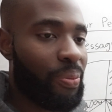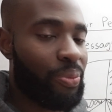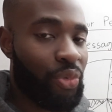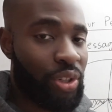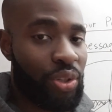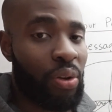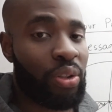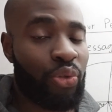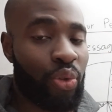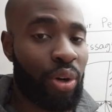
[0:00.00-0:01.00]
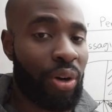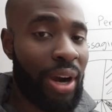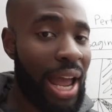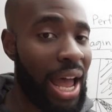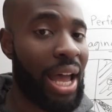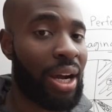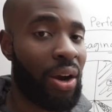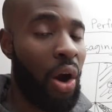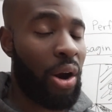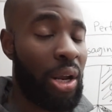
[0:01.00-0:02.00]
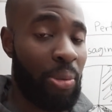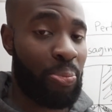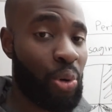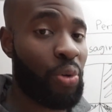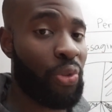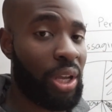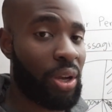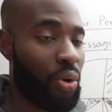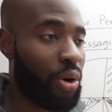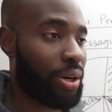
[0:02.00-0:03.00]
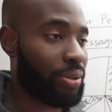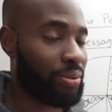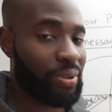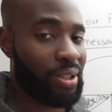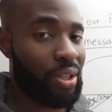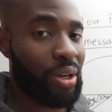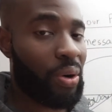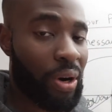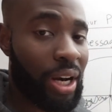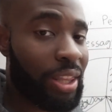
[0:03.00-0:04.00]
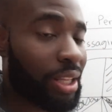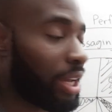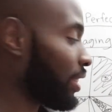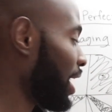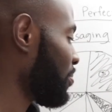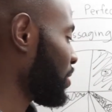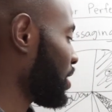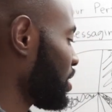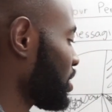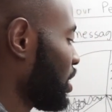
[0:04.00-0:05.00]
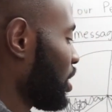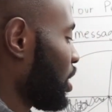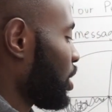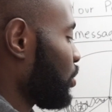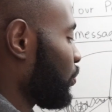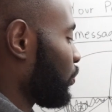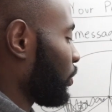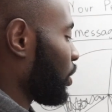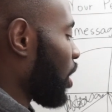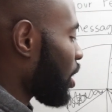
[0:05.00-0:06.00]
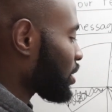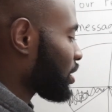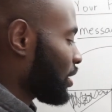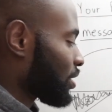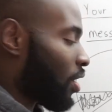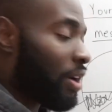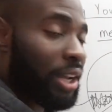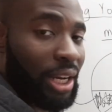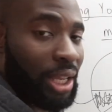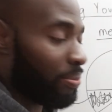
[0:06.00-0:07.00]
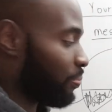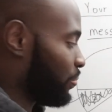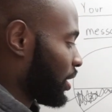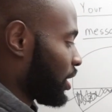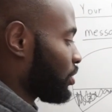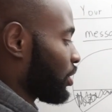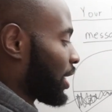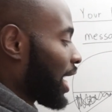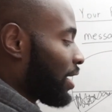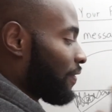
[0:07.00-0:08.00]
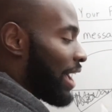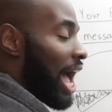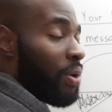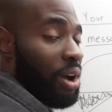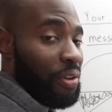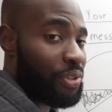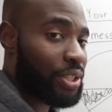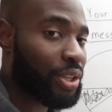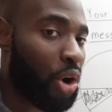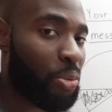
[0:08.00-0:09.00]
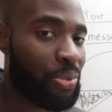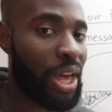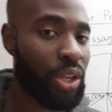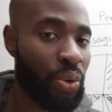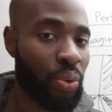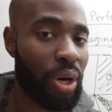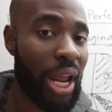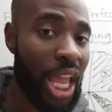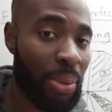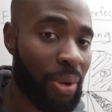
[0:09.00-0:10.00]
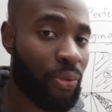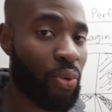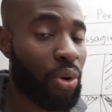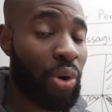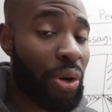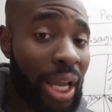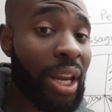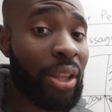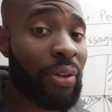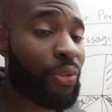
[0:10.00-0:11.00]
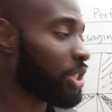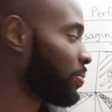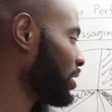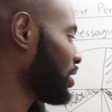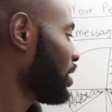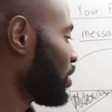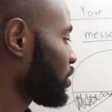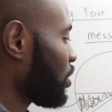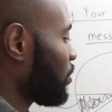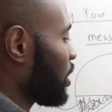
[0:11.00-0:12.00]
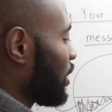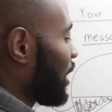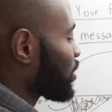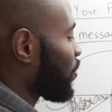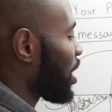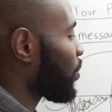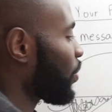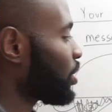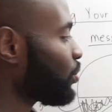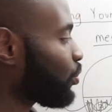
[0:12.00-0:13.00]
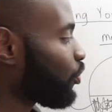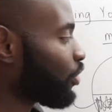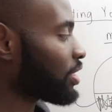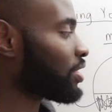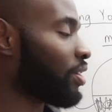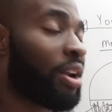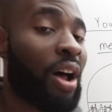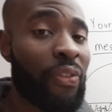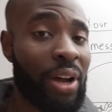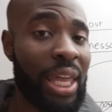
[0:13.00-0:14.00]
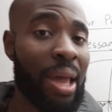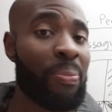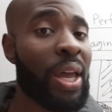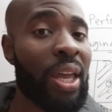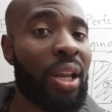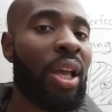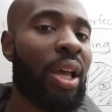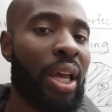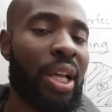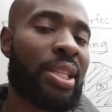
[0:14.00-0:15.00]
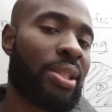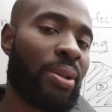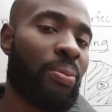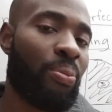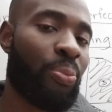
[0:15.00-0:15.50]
results for your ad aren't improving or anything like that, because you've lost the targeting because you're kind of out of the scope that you were aiming for or in the first place. So that's why when you first start off a campaign, it's